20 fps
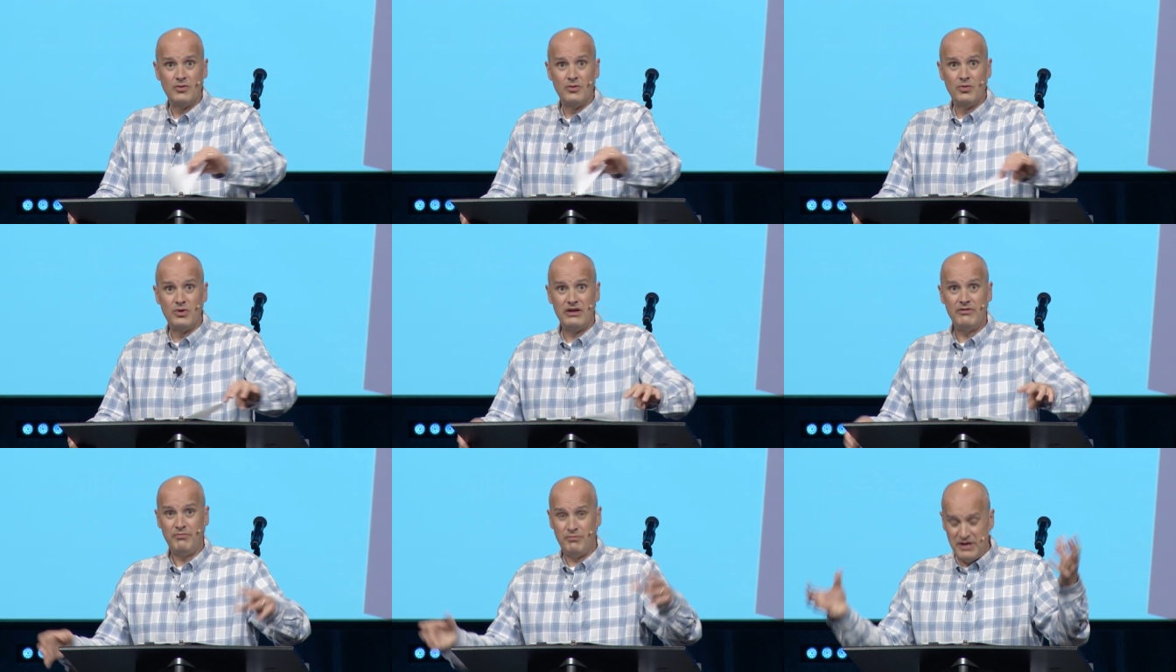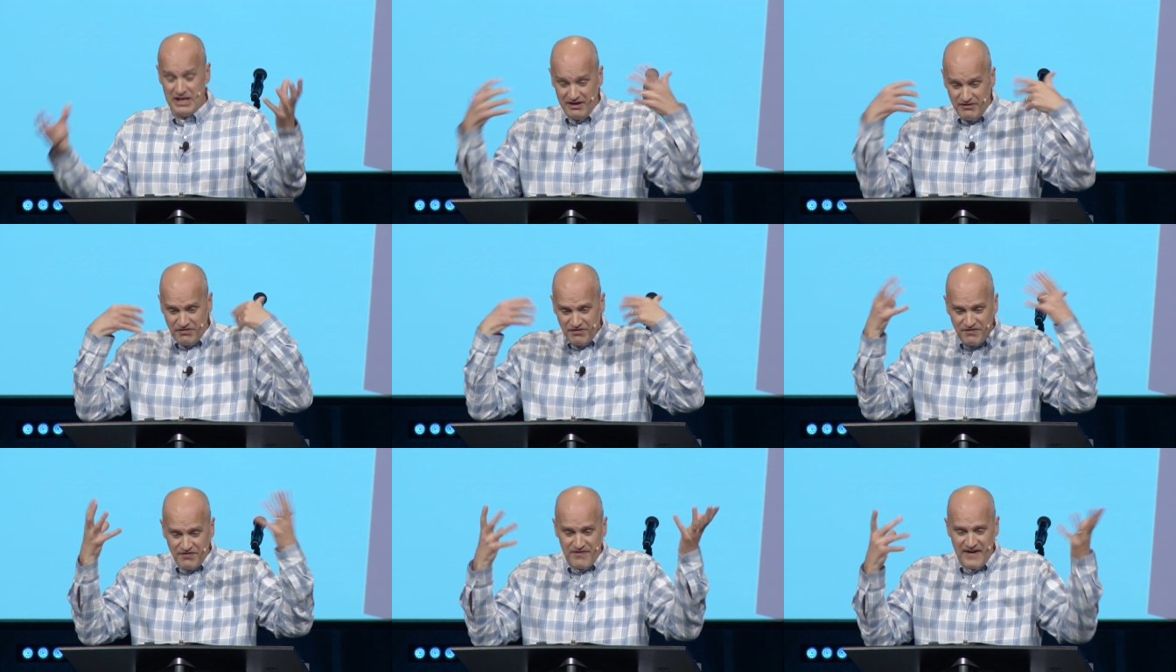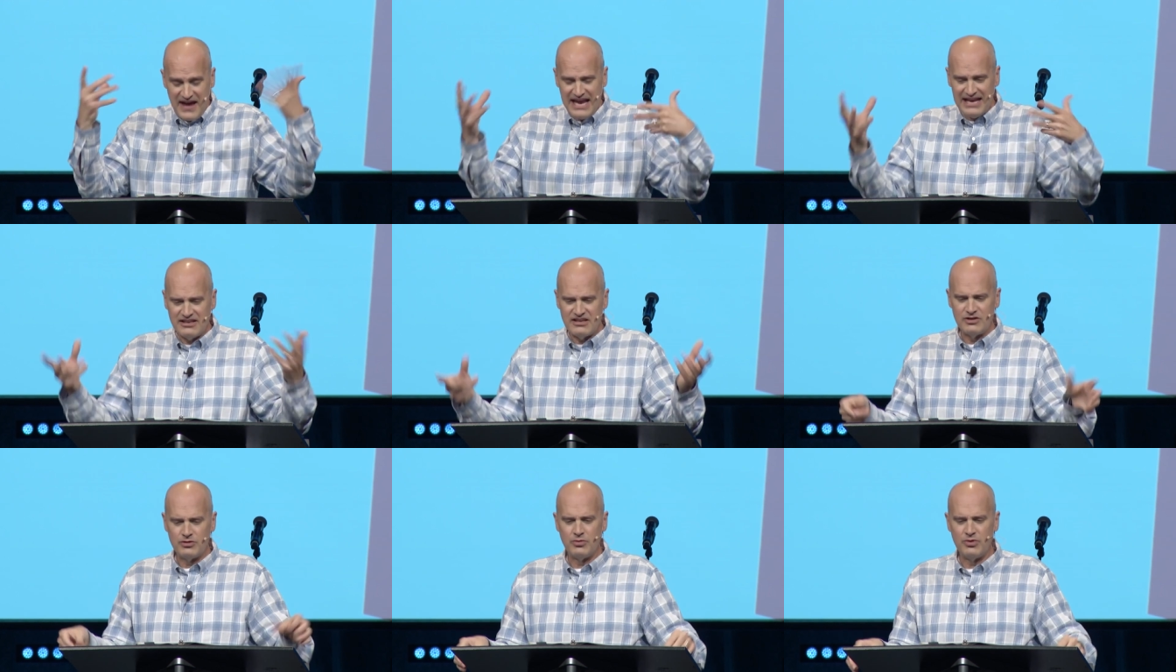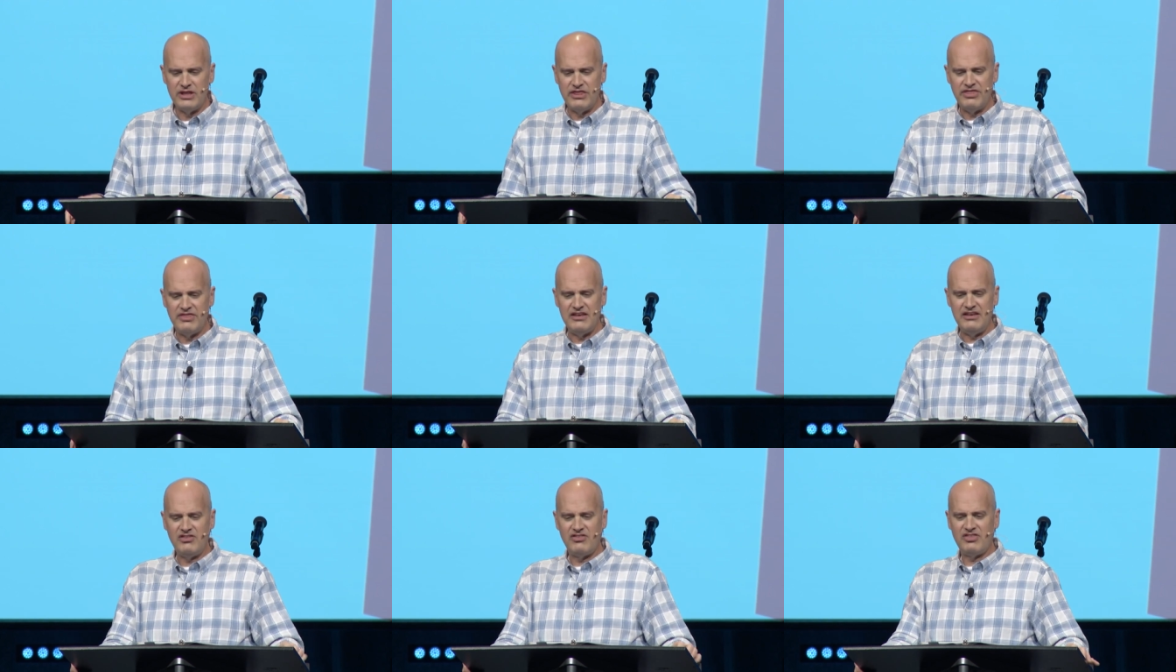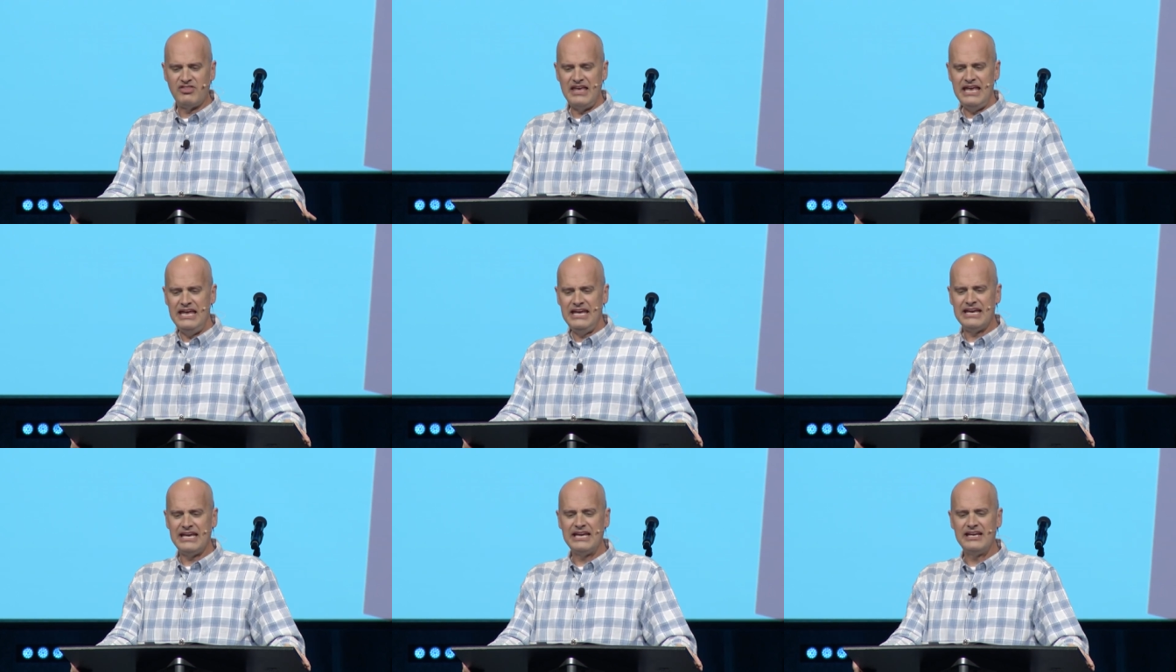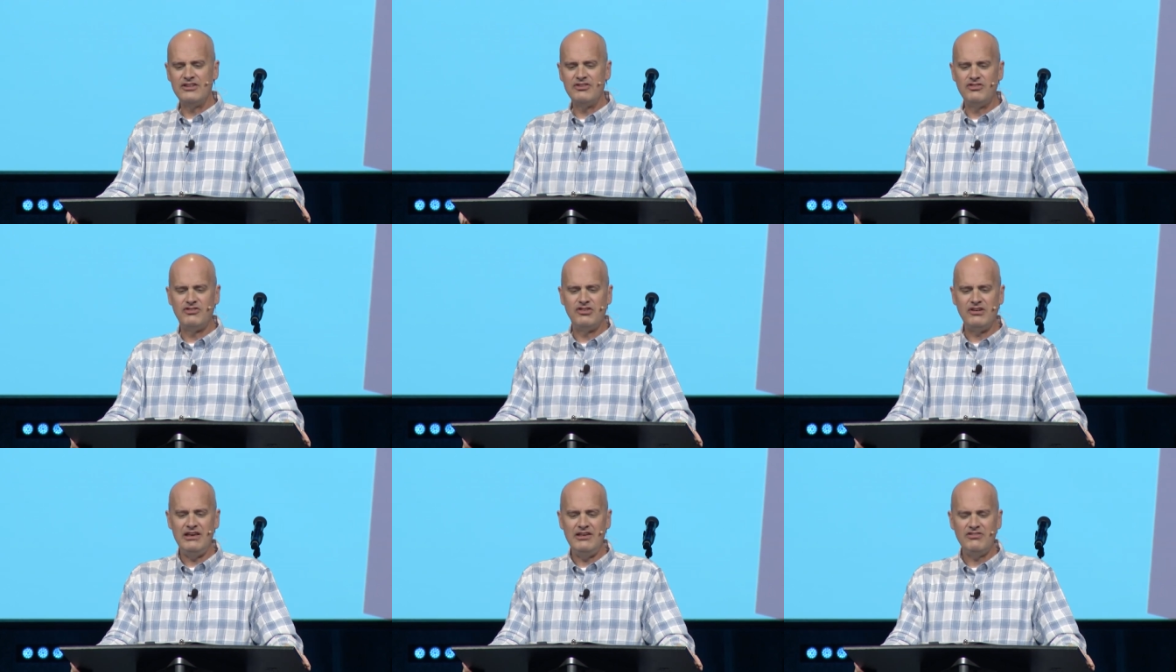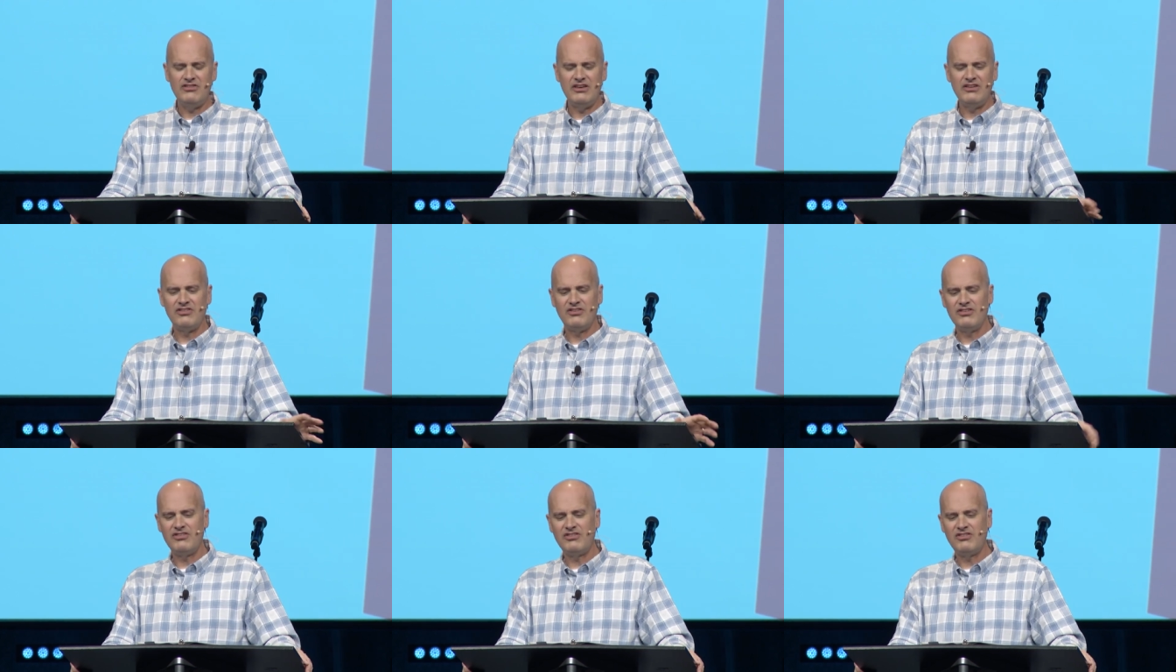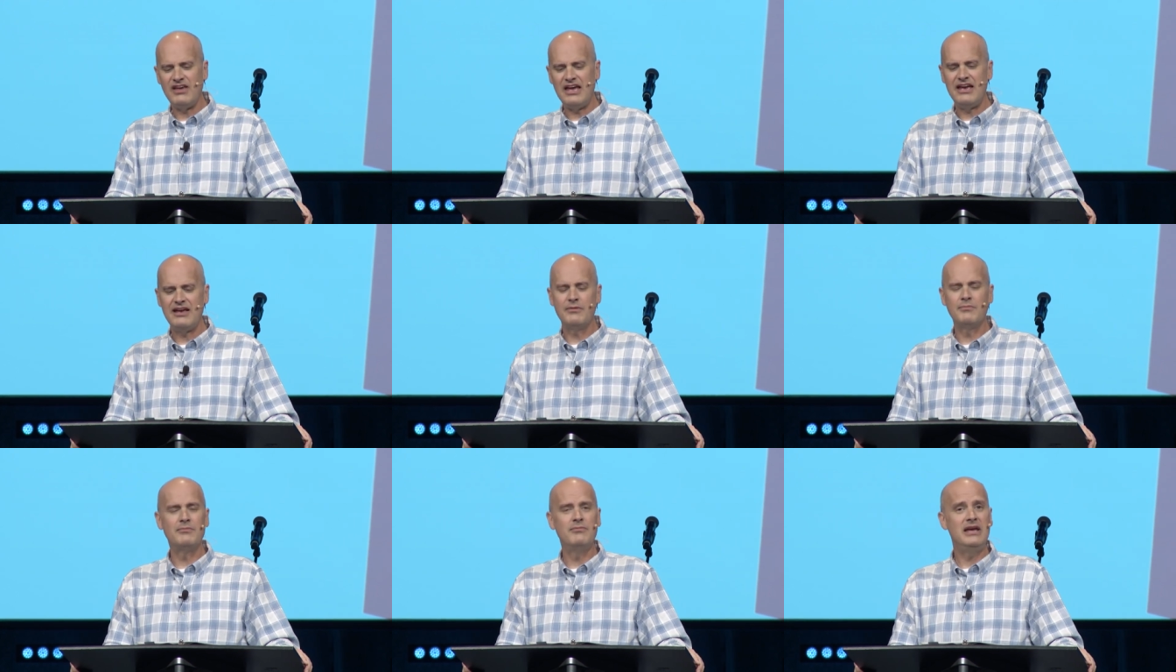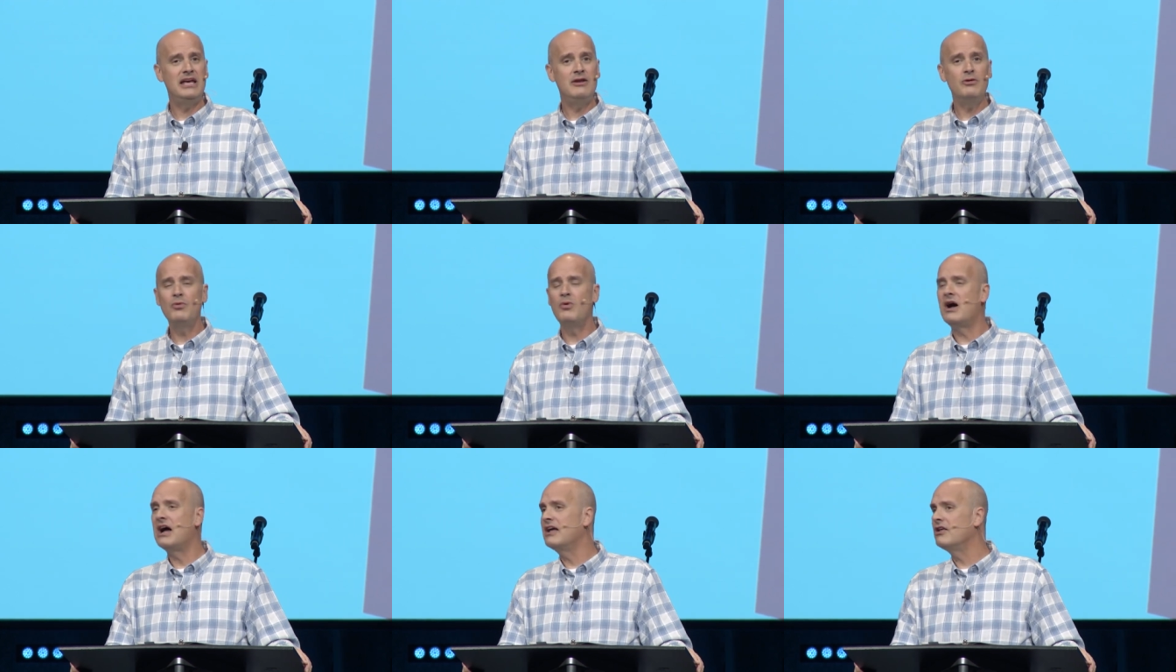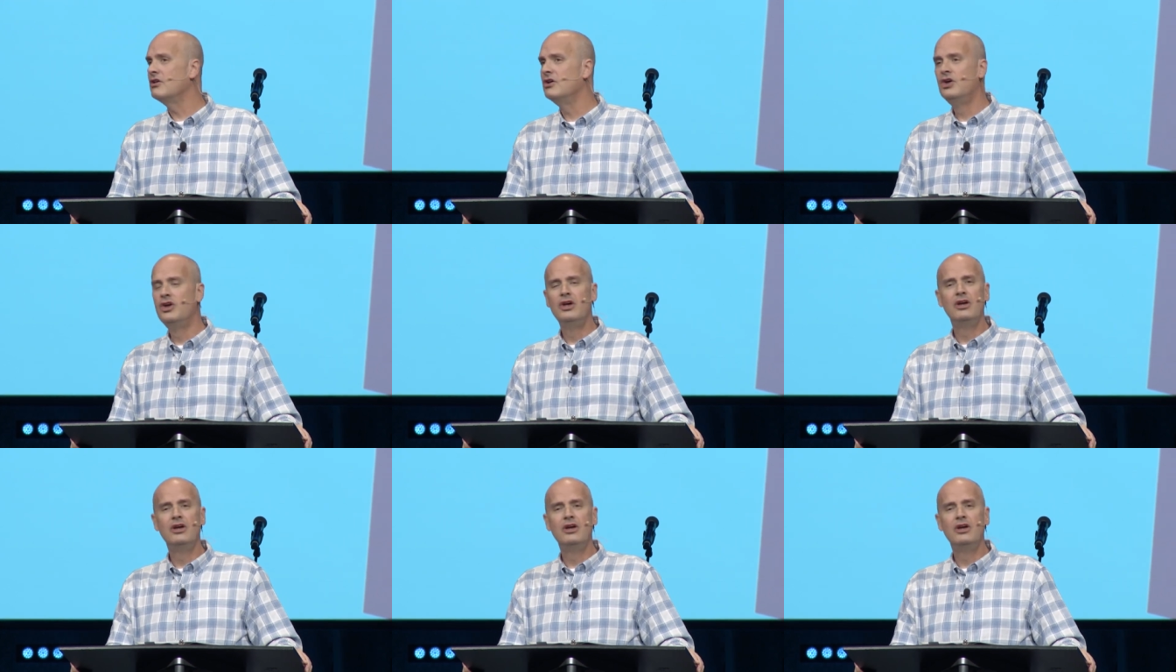We've been infected with this thinking, and Jesus is saying, meanwhile,